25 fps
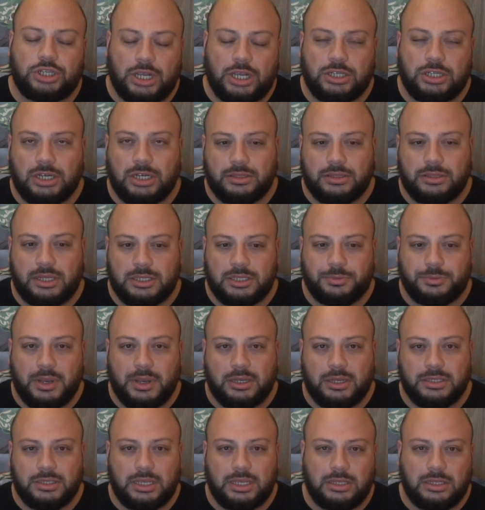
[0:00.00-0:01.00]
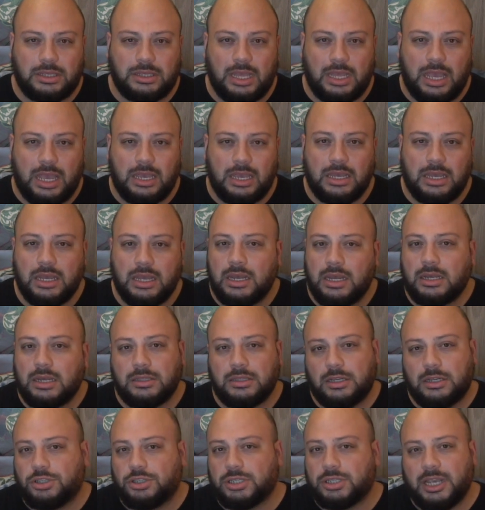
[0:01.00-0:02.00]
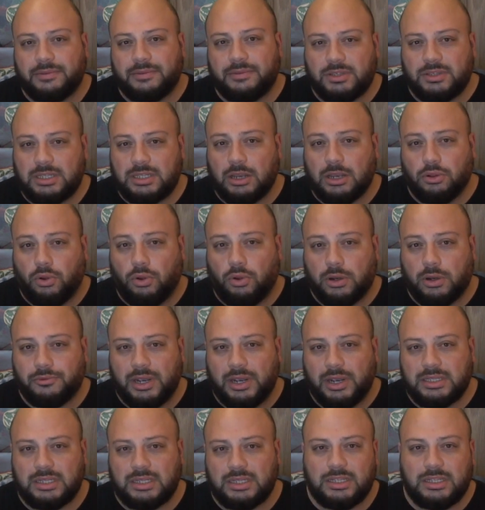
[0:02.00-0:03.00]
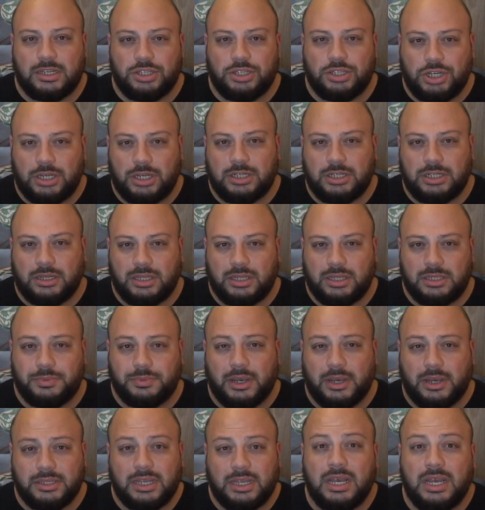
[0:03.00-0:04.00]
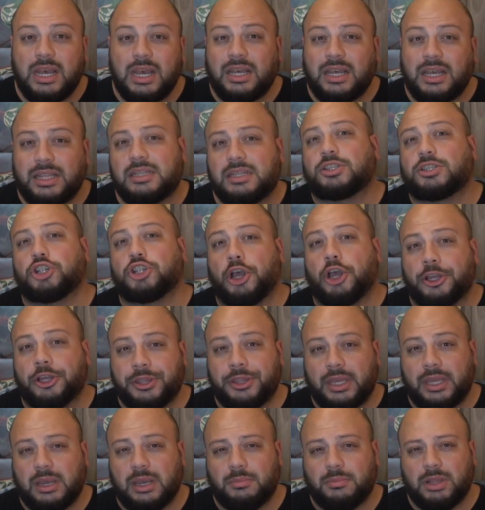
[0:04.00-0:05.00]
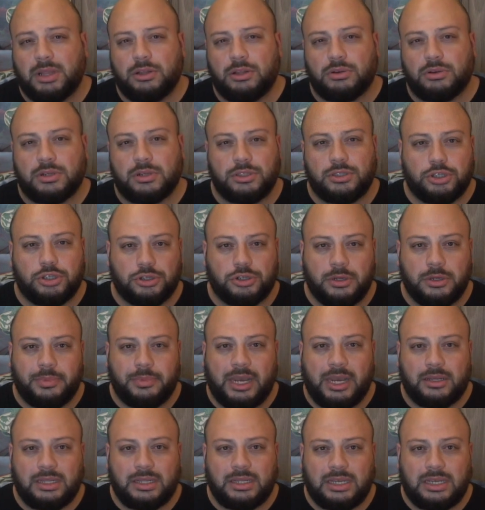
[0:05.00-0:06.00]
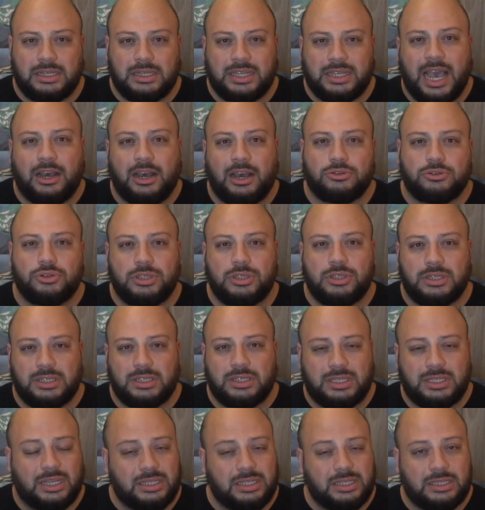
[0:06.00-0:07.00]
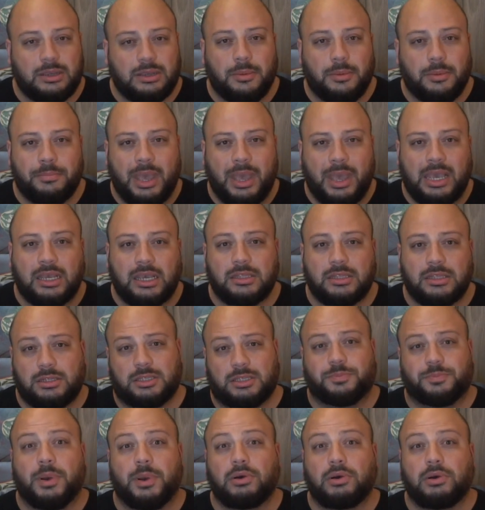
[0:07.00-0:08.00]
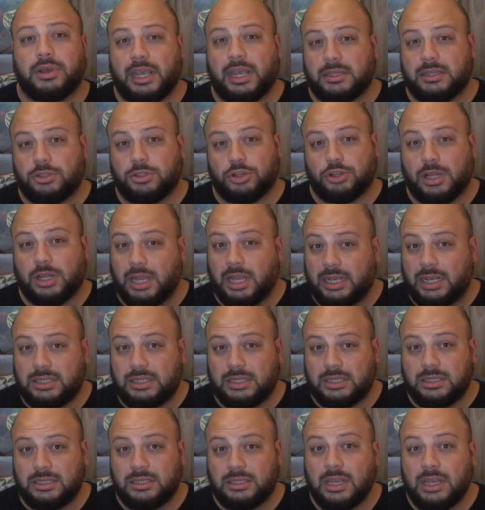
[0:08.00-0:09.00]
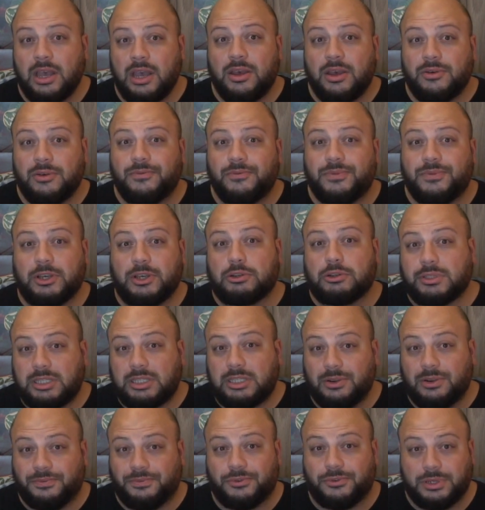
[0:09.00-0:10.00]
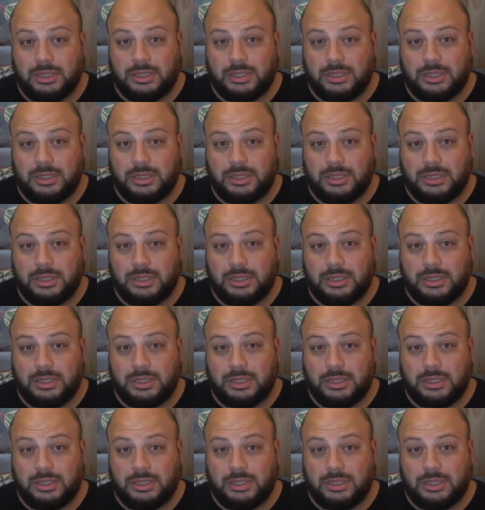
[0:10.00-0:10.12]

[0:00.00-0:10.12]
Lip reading: out their spells. They just have to take a long rest and they could change out their spells. That's another thing I'm a little concerned about, is how does this make the spellcaster classes feel different